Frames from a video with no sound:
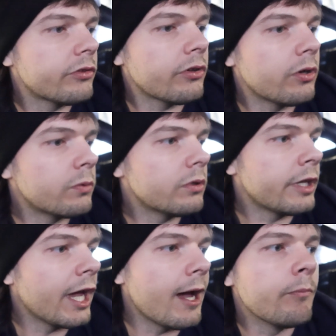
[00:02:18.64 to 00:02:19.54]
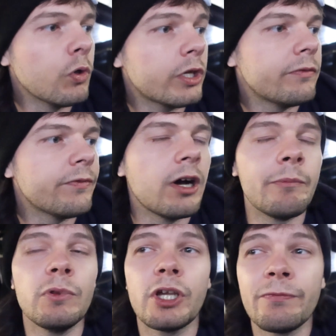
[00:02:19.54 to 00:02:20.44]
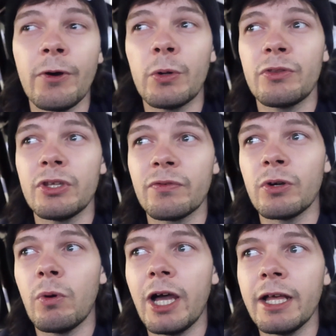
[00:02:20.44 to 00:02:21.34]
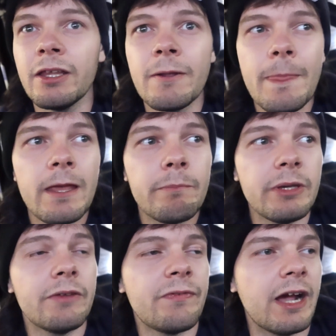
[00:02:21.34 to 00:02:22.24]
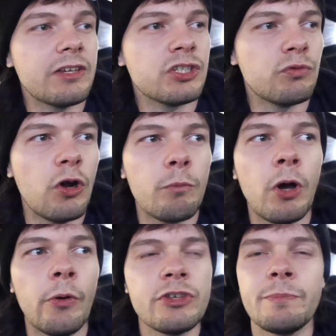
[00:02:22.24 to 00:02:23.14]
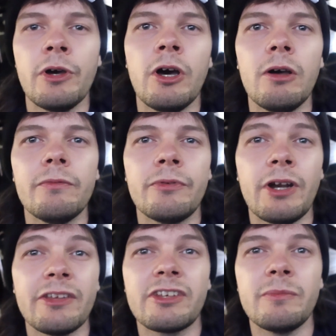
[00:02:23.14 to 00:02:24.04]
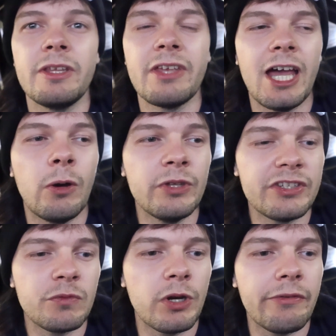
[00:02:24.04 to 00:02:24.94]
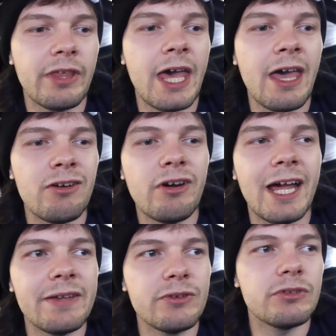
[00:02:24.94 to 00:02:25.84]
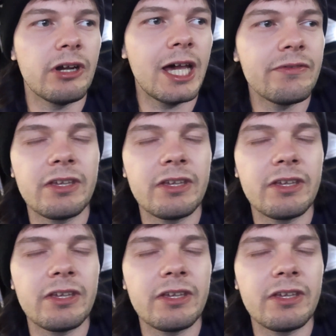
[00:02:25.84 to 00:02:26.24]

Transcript: So yeah, I've been looking forward to this for a while. Big thanks to Rogue Motorsport for asking me down. This is one of their Arrive and Drive